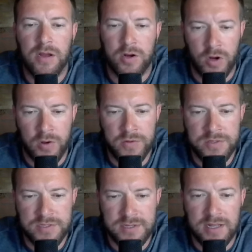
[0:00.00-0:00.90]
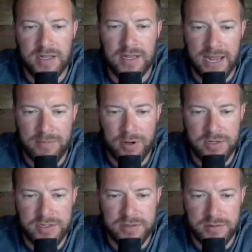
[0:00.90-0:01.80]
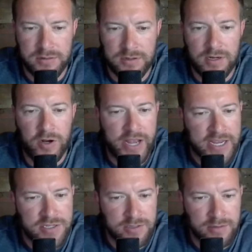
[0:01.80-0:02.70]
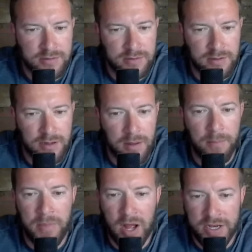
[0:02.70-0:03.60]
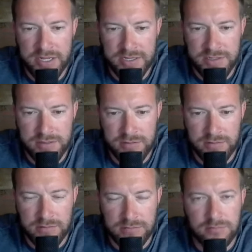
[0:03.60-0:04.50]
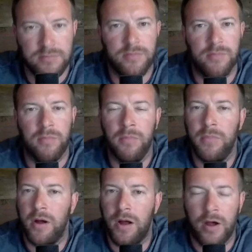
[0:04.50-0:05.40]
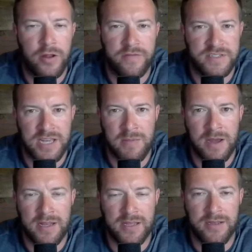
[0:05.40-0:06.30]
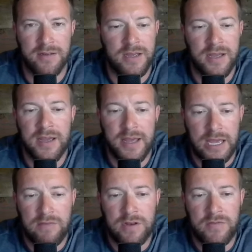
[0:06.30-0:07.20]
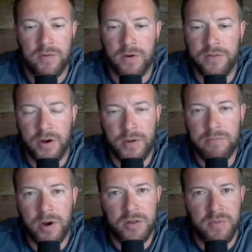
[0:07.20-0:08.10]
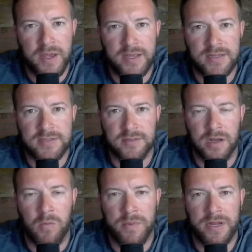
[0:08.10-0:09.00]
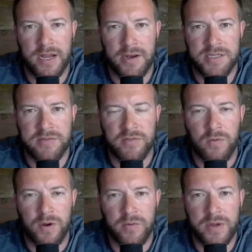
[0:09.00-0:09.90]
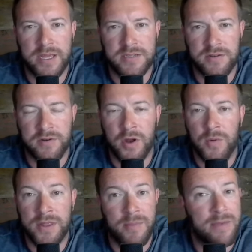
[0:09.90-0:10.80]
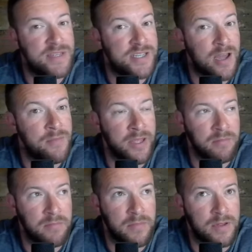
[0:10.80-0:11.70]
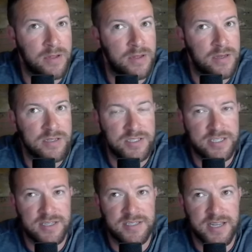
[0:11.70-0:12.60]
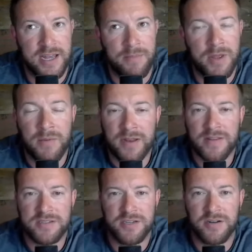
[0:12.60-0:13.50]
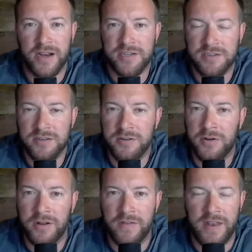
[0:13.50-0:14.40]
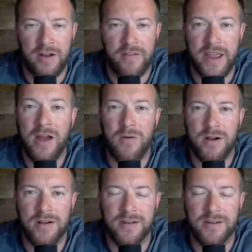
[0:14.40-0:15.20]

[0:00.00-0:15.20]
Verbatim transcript: Groans, labors, creation, bondage, all of the same idea. Even if you want to throw in birth pangs, a woman carries for forty weeks. You don't know when the baby's coming. Jesus said, I'm coming in this generation. You don't know the day or the hour.